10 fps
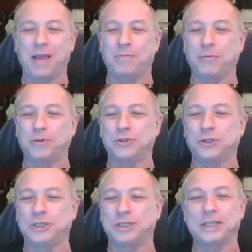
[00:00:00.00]
was
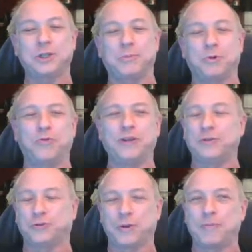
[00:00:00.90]
just such a moving
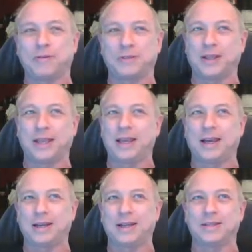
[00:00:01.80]
tribute to
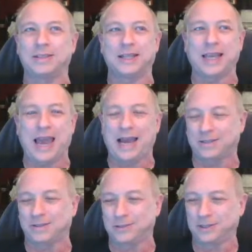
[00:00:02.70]
the
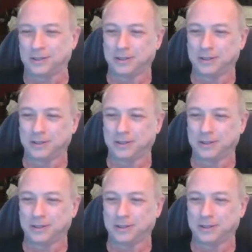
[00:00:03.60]
actors.